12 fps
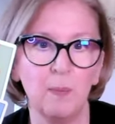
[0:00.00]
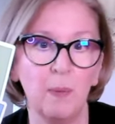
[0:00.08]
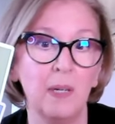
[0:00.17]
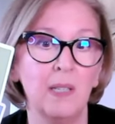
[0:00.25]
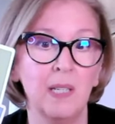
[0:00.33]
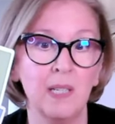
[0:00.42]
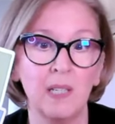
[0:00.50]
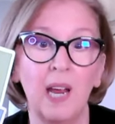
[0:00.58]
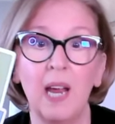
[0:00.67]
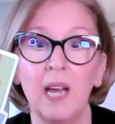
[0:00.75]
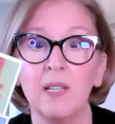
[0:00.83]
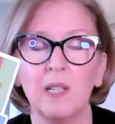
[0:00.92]
But in this
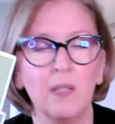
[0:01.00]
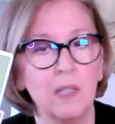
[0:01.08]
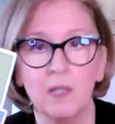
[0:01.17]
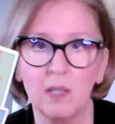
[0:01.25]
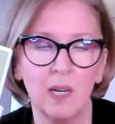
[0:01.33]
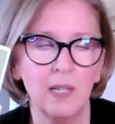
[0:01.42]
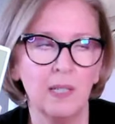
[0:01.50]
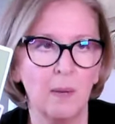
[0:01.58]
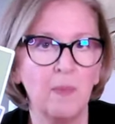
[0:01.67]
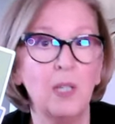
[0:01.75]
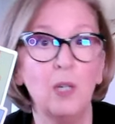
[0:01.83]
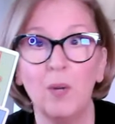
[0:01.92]
case, because it's like
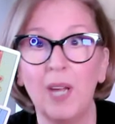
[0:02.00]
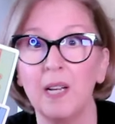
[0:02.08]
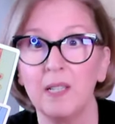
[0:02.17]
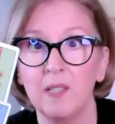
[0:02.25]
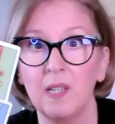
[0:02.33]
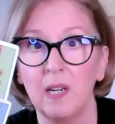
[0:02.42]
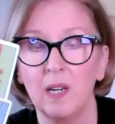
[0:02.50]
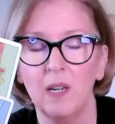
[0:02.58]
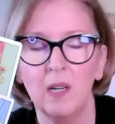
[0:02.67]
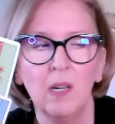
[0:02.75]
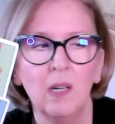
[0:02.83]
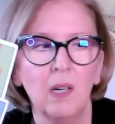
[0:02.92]
something you can't see,
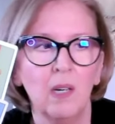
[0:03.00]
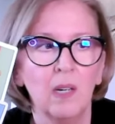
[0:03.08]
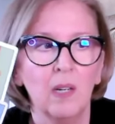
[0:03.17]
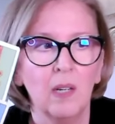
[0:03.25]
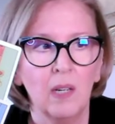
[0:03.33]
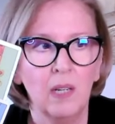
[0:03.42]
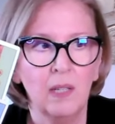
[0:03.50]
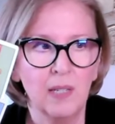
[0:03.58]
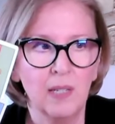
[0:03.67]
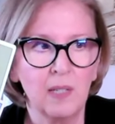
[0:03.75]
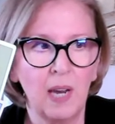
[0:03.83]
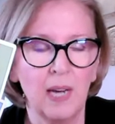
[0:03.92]
in
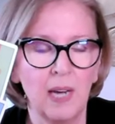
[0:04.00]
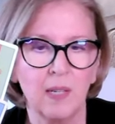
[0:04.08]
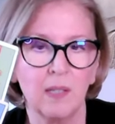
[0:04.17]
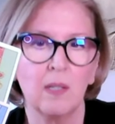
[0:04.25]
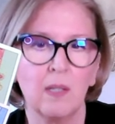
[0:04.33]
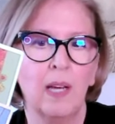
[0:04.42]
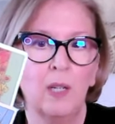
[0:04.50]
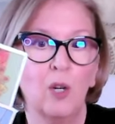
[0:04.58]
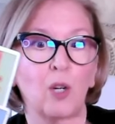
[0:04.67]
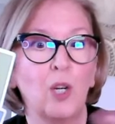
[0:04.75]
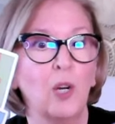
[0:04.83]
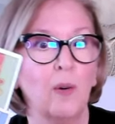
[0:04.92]
this case, it's like
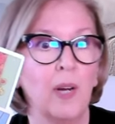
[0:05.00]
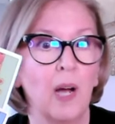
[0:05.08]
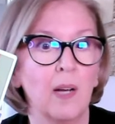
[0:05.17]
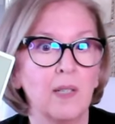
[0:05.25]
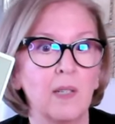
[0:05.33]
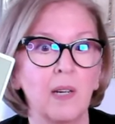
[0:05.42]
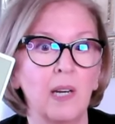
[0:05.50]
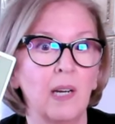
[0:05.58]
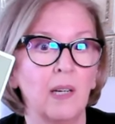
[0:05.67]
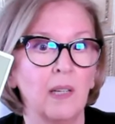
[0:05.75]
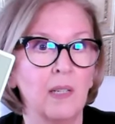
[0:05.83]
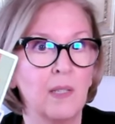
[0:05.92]
your
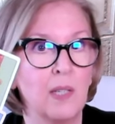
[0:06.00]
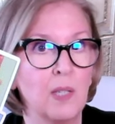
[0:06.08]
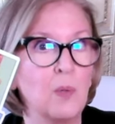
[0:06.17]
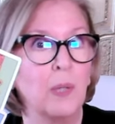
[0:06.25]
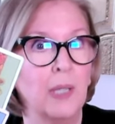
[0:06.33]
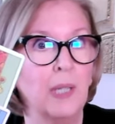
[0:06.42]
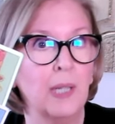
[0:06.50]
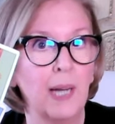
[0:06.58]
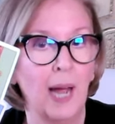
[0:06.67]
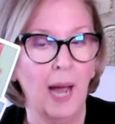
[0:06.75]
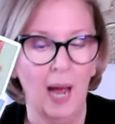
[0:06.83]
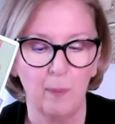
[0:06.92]
curiosity is this really going
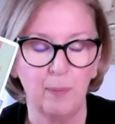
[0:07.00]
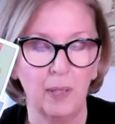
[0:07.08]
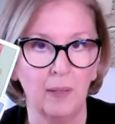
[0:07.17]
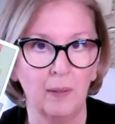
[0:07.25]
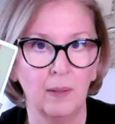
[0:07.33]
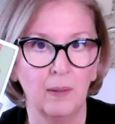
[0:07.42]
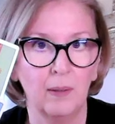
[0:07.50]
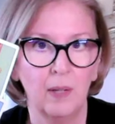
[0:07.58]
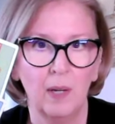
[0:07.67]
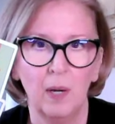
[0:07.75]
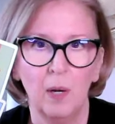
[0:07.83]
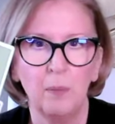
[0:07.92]
to happen?
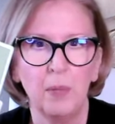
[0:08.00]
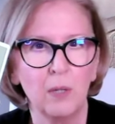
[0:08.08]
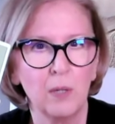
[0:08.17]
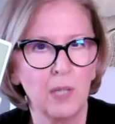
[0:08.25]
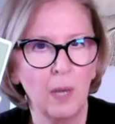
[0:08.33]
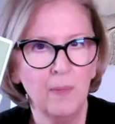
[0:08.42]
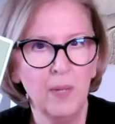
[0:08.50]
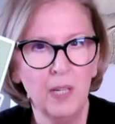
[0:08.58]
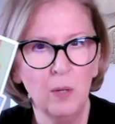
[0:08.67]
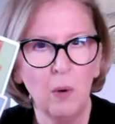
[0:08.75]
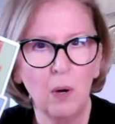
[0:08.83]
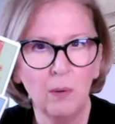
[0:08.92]
But there's something
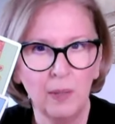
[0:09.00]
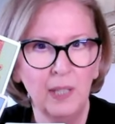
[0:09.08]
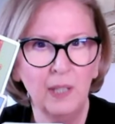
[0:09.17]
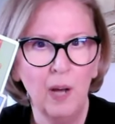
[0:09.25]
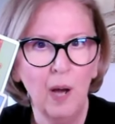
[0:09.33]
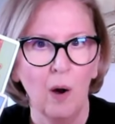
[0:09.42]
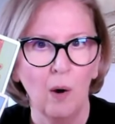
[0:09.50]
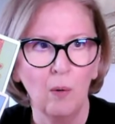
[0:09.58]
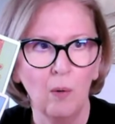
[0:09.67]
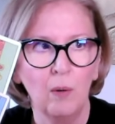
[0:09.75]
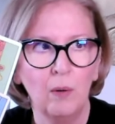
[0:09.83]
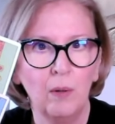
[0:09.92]
you already
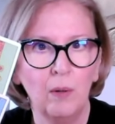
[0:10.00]
know.